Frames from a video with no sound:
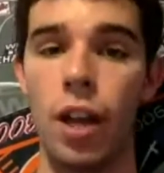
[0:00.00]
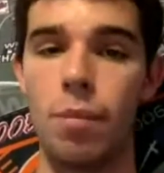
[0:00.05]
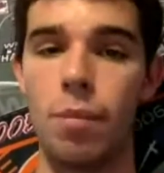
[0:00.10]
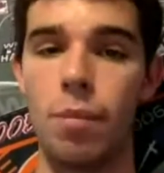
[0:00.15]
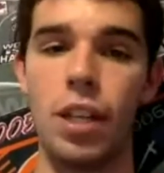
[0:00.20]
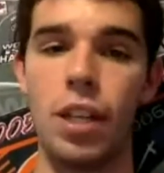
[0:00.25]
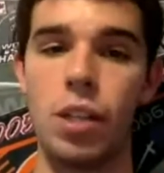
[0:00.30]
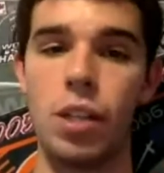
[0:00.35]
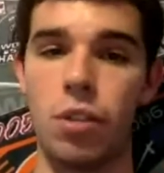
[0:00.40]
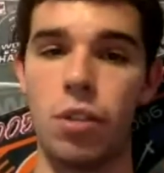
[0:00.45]

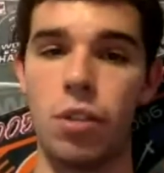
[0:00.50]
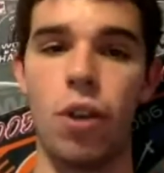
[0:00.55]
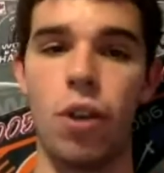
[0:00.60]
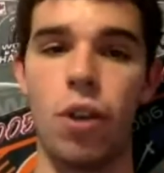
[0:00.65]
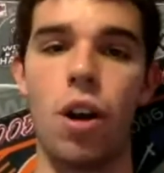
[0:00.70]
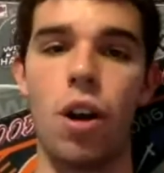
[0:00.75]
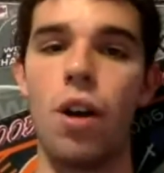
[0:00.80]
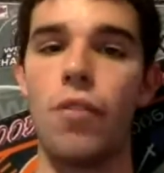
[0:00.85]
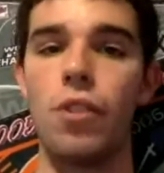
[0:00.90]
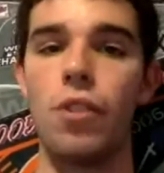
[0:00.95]
meetings with the front
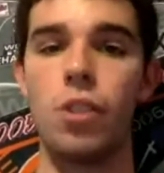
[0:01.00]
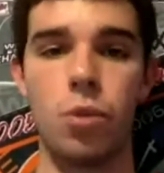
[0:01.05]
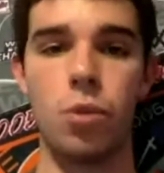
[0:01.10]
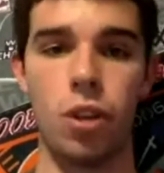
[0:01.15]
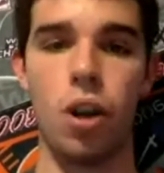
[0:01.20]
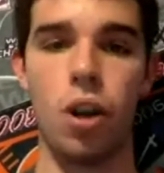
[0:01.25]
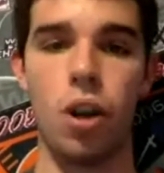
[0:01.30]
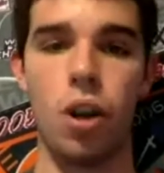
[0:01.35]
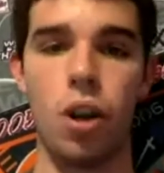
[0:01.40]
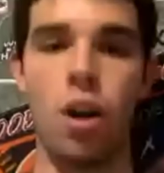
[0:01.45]
office with
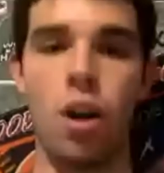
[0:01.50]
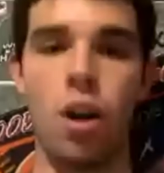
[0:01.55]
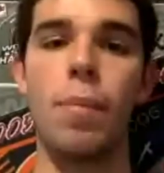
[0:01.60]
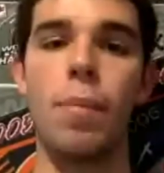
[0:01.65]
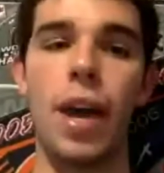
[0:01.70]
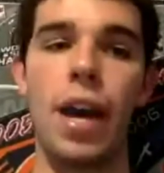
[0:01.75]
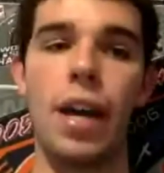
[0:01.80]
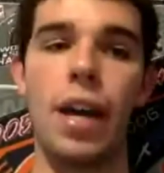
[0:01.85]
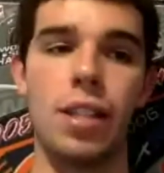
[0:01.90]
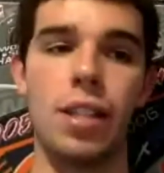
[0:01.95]
Gar and
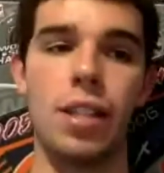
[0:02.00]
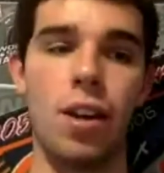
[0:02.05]
Pax,